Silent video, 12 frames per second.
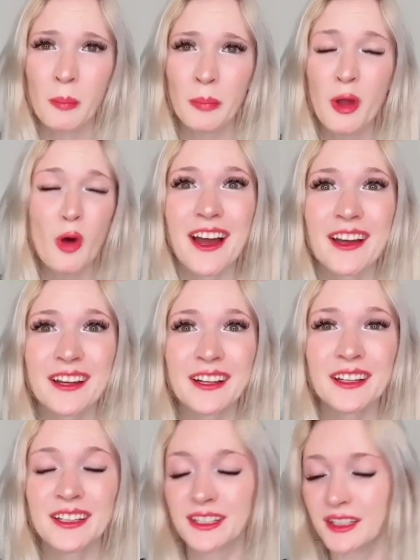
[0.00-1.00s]
Here, send him
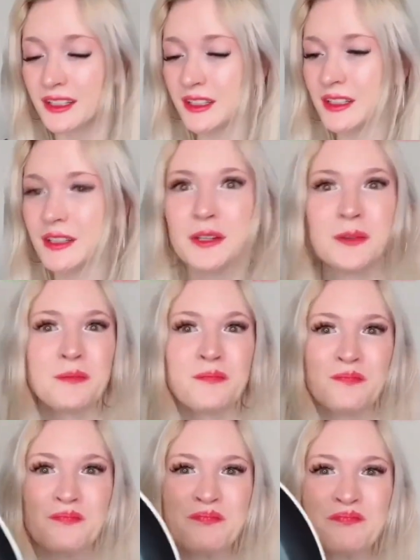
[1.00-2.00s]
this frying pan.
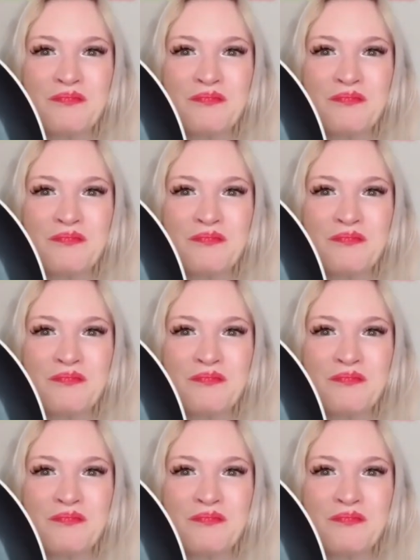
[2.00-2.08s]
